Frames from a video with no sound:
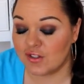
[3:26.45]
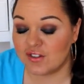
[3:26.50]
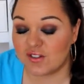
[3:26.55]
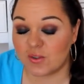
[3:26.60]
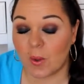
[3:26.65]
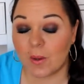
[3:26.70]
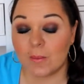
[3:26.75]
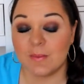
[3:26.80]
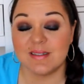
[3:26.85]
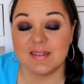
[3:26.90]

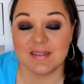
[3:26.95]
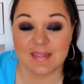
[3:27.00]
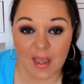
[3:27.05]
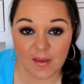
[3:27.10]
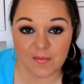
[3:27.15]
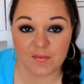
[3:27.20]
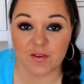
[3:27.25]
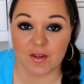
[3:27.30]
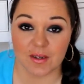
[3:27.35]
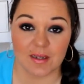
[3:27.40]
So I would
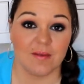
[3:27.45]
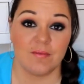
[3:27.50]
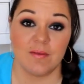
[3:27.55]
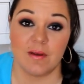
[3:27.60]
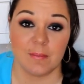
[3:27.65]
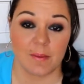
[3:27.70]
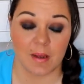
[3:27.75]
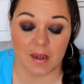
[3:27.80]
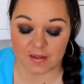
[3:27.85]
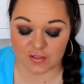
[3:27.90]
definitely
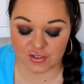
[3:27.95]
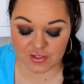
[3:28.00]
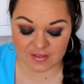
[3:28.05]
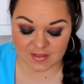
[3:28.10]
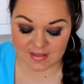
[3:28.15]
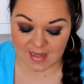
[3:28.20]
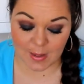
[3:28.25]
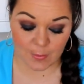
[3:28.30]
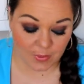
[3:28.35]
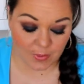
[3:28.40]

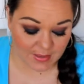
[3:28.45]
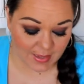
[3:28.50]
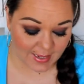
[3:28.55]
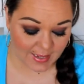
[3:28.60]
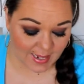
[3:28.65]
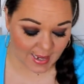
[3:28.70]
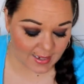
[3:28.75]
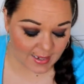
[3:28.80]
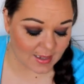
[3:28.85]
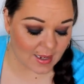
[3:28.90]
repurchase that one
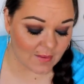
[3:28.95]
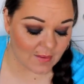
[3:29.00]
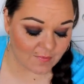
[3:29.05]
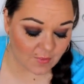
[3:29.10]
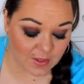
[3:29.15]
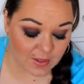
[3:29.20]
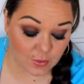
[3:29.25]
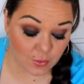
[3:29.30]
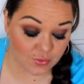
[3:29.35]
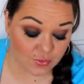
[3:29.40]
again
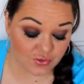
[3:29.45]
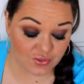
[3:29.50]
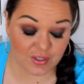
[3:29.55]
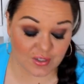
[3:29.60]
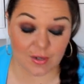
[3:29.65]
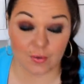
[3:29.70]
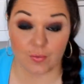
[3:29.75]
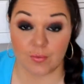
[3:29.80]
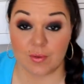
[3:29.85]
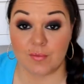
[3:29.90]
if I
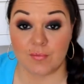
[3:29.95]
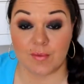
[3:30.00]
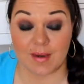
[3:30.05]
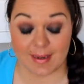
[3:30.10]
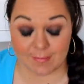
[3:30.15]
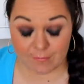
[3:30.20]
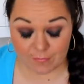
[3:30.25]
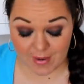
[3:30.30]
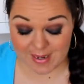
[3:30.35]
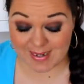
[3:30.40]
lost it or
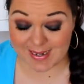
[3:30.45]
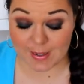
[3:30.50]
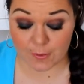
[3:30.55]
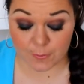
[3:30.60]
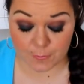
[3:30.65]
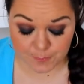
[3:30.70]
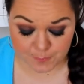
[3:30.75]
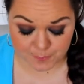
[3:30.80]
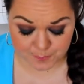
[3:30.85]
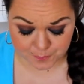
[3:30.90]
it ran
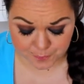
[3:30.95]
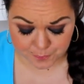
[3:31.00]
out.